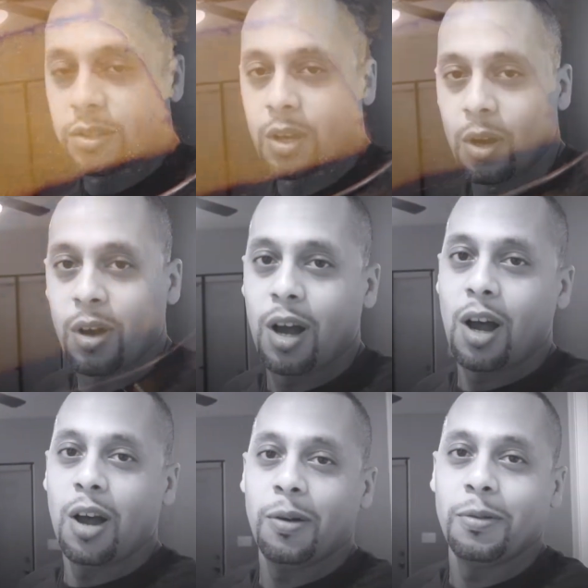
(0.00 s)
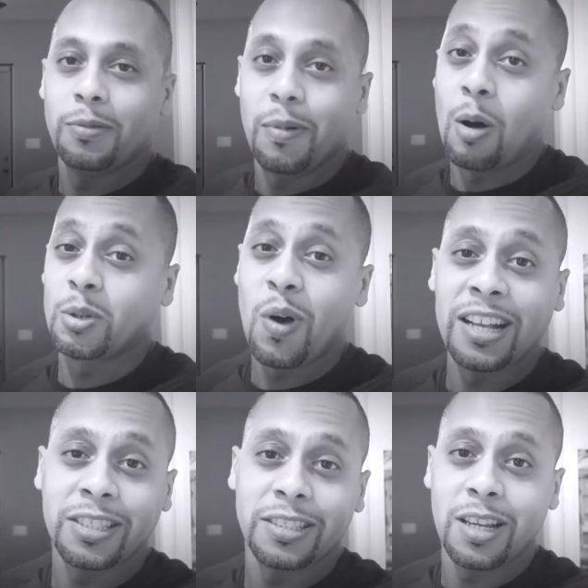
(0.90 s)
So uh, I was
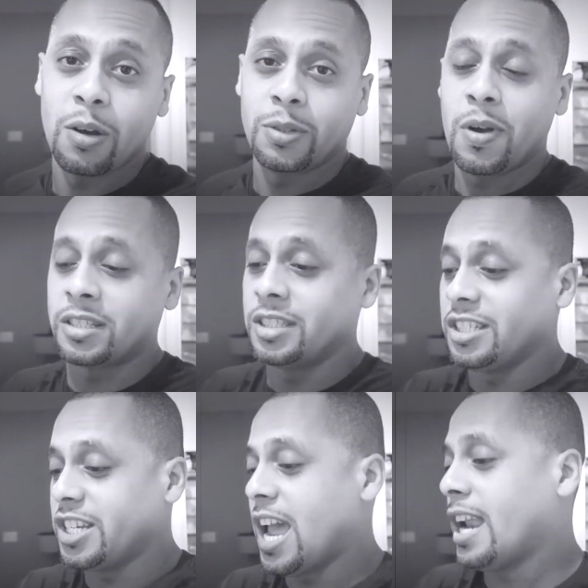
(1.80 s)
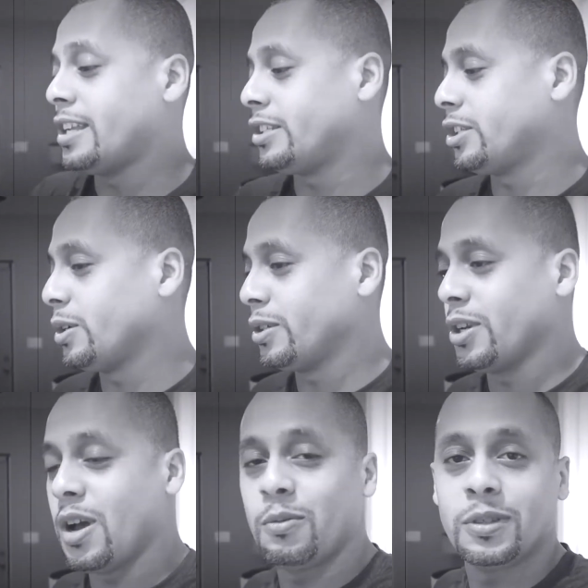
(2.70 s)
watching. I was watching the challenge. So you
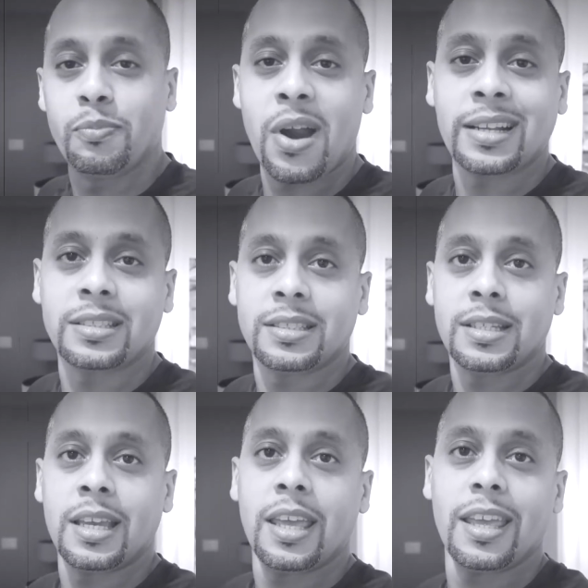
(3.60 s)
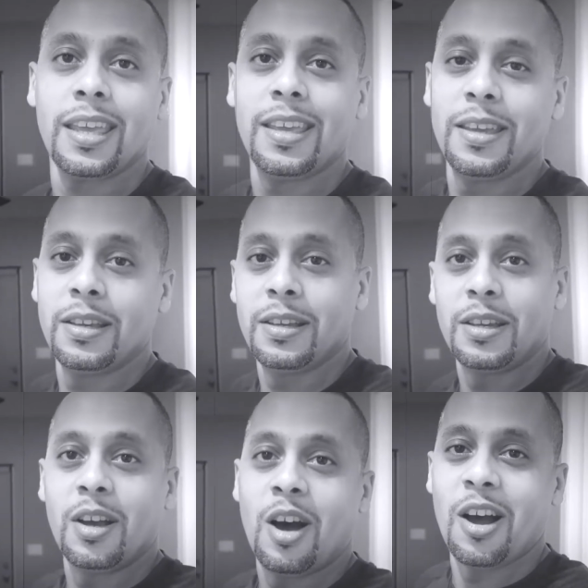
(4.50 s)
know, I was practicing
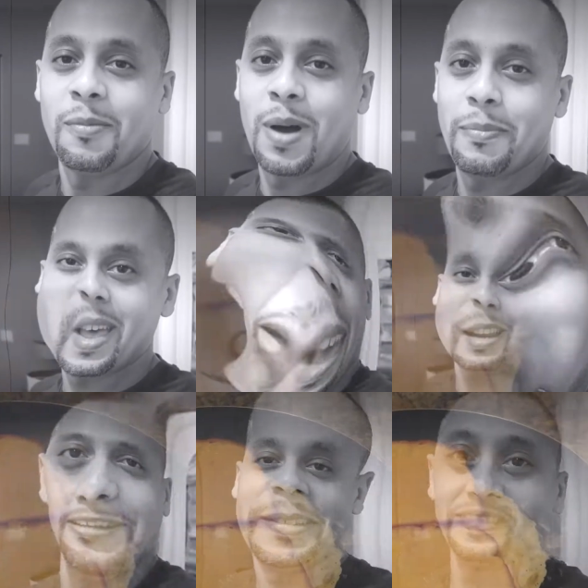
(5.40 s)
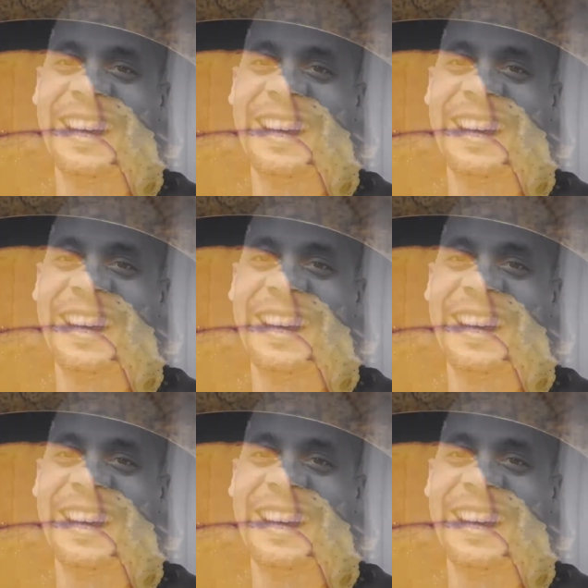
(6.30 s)
on my bed.